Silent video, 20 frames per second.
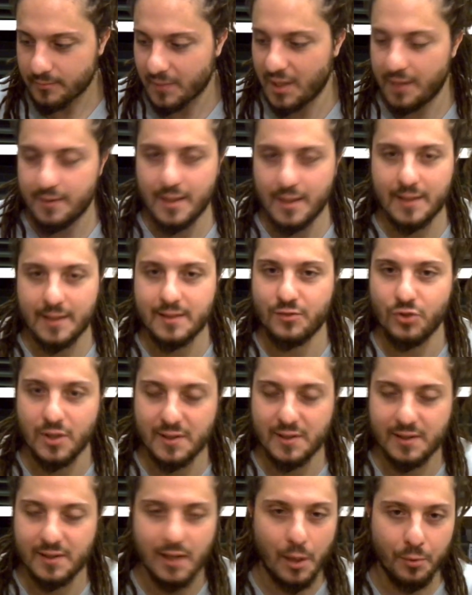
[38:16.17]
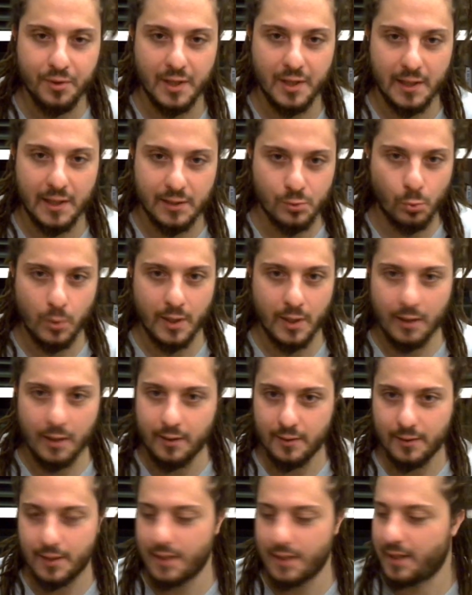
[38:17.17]
That's just how things were.
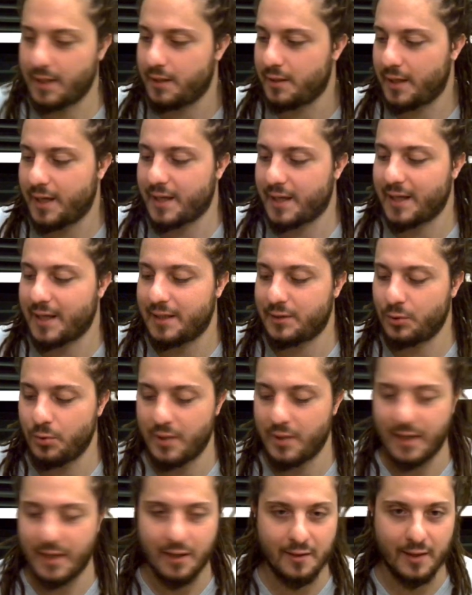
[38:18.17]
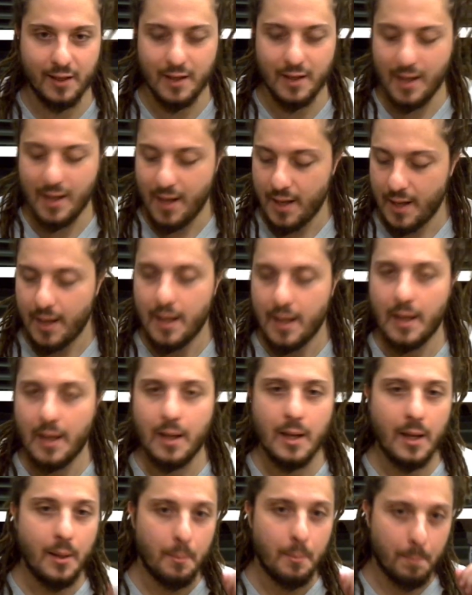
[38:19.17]
I can't do anything.
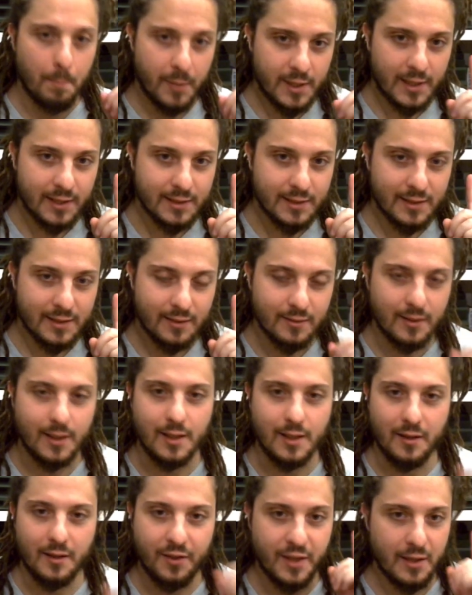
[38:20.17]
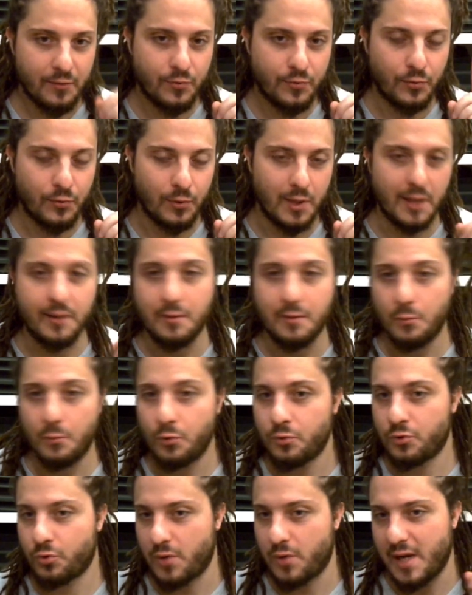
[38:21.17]
But thankfully, the
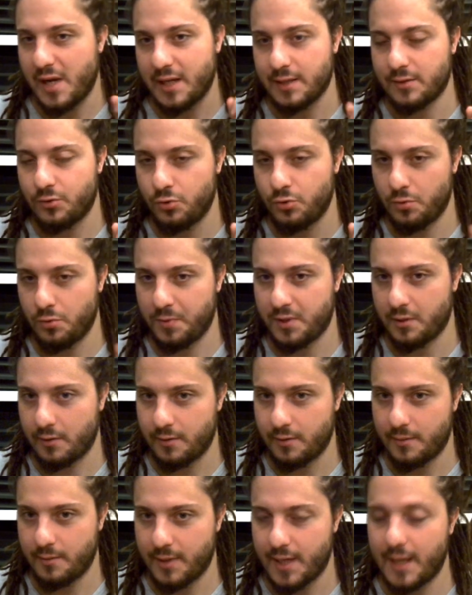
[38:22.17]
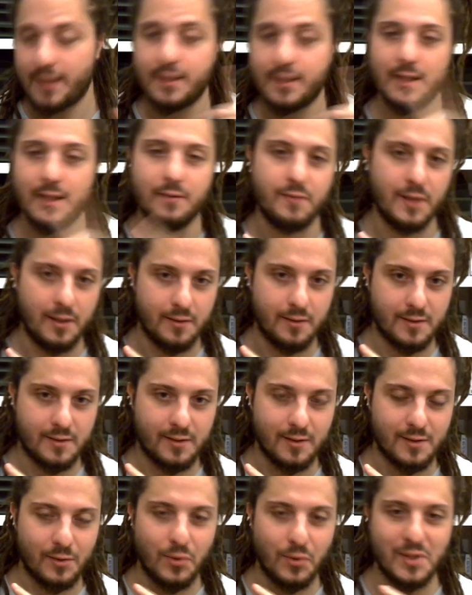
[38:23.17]
moon trines Jupiter and then Venus.
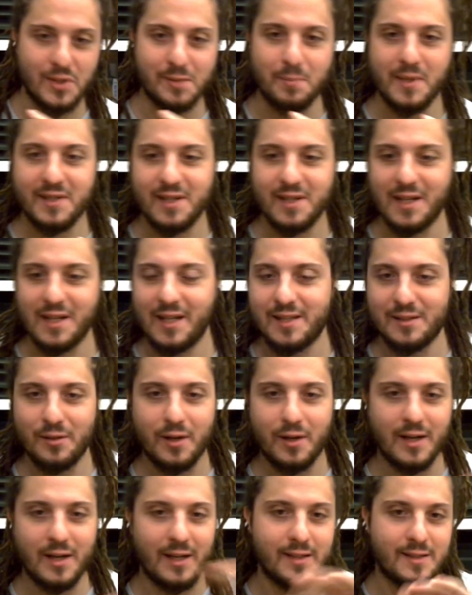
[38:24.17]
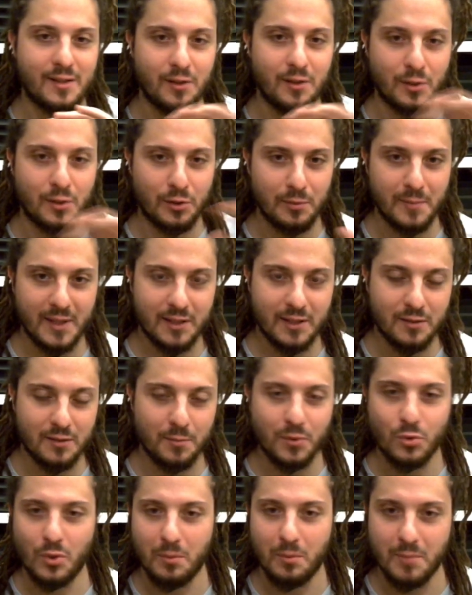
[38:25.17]
So it's not an encirclement
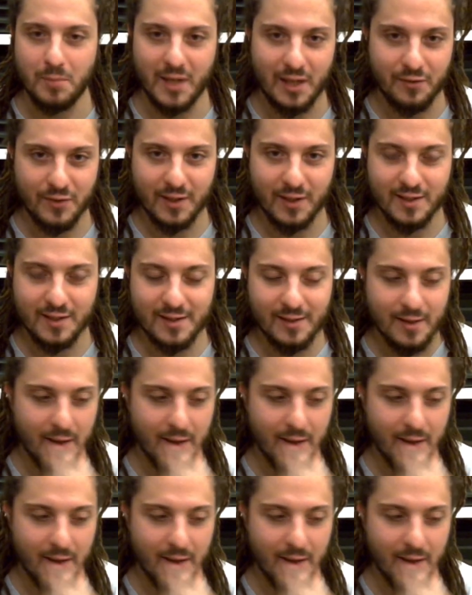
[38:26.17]
between benefics,